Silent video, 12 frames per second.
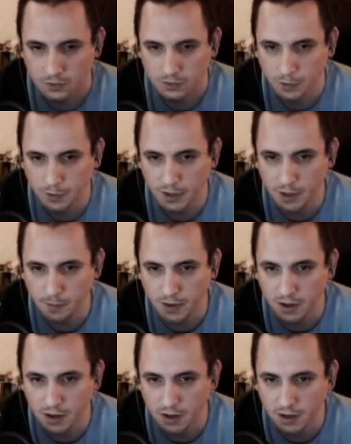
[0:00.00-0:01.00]
Coming up,
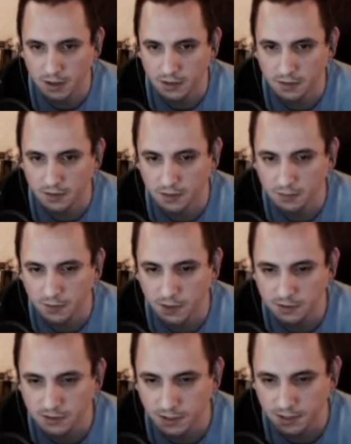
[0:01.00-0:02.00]
the
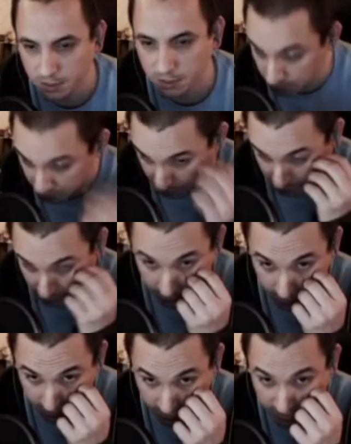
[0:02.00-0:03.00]
final stage,
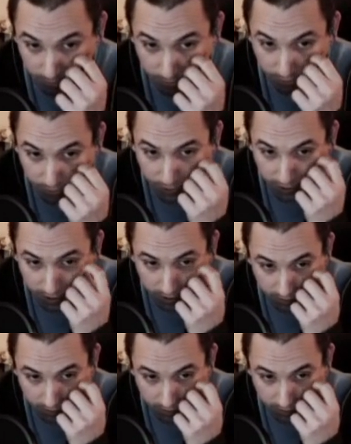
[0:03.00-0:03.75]
Tower 3.